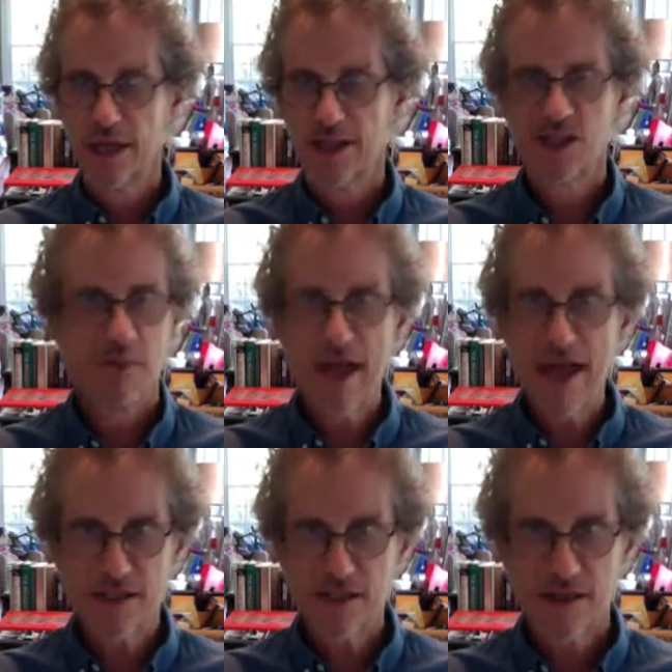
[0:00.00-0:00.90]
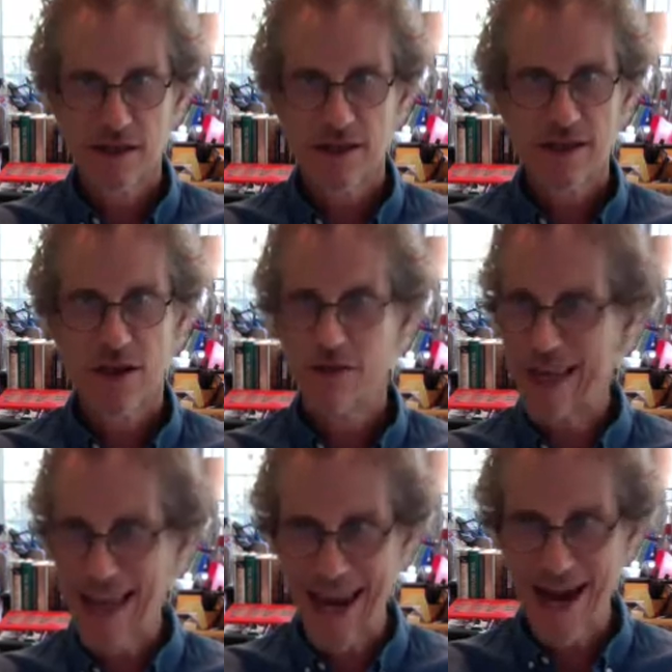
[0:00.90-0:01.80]
it's the best. They
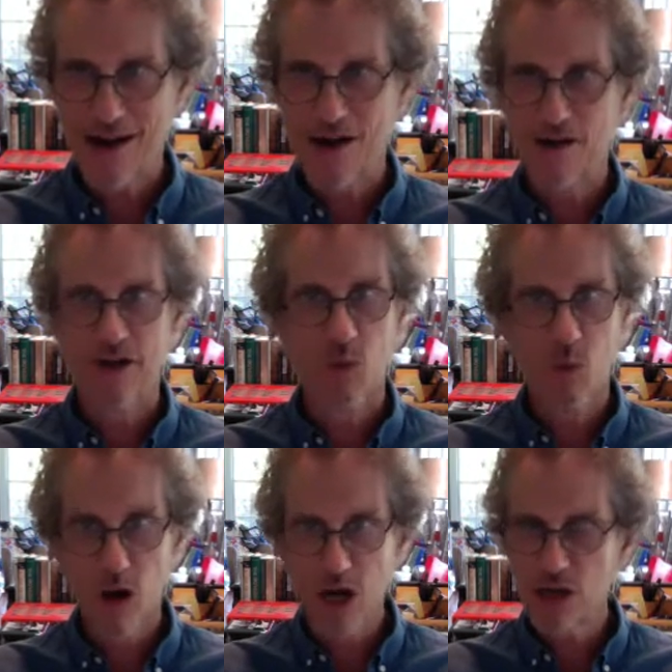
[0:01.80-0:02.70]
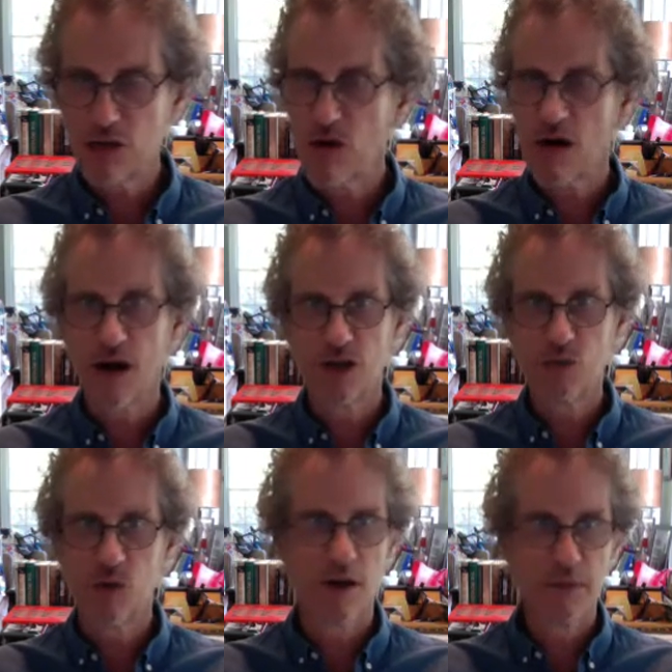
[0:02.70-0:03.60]
care. They're working you hard. You
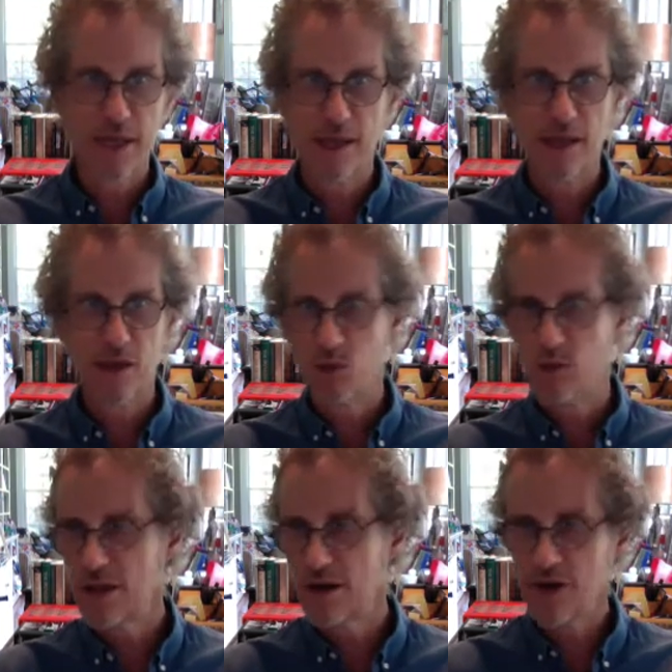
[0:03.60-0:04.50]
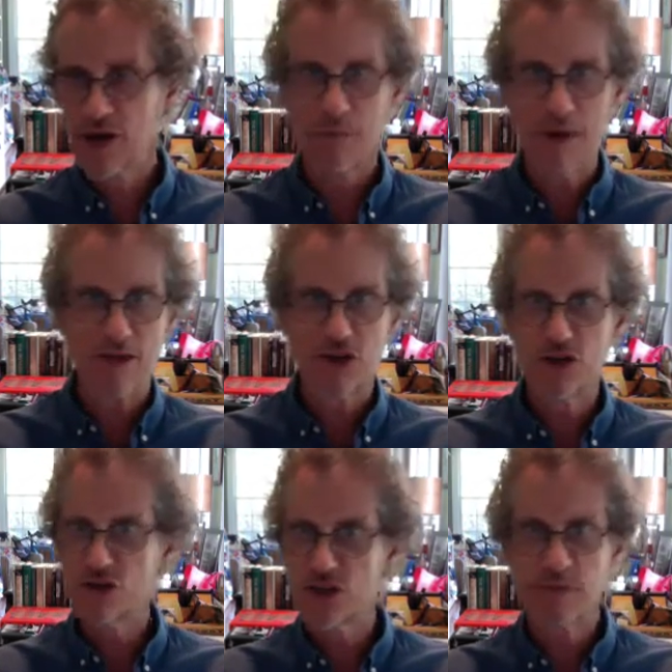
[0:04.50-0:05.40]
want to be, if you're going to bother to
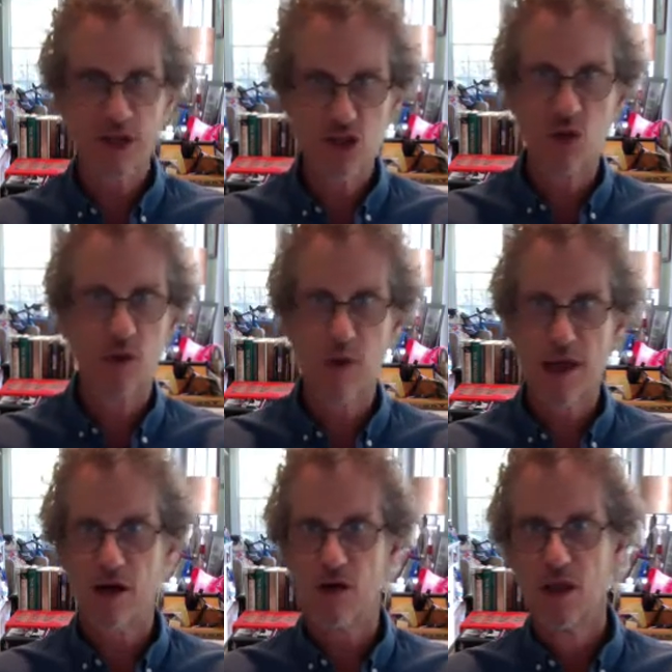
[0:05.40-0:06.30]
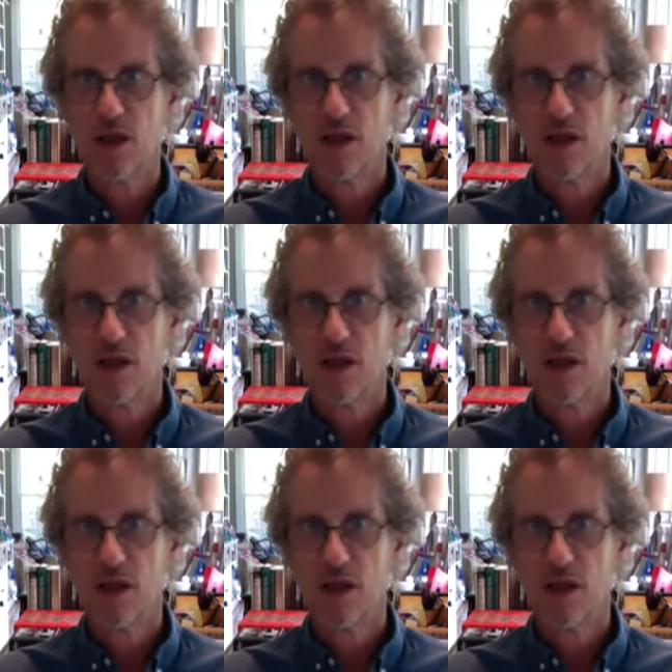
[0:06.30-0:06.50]
do something, do it well.